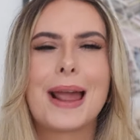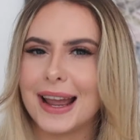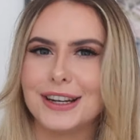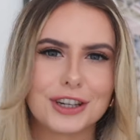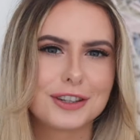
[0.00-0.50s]

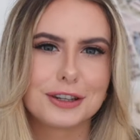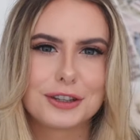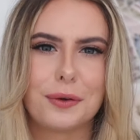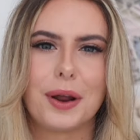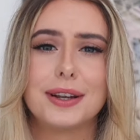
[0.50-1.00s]
it just looks
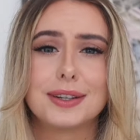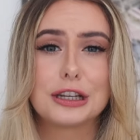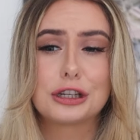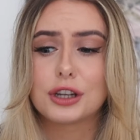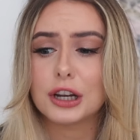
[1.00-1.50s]
so nice
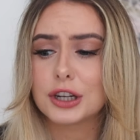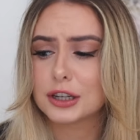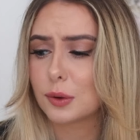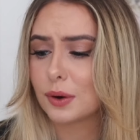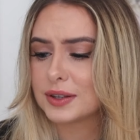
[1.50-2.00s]
such nice
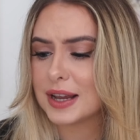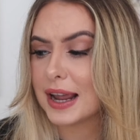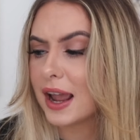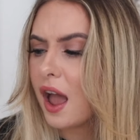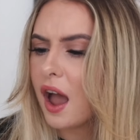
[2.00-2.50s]
quality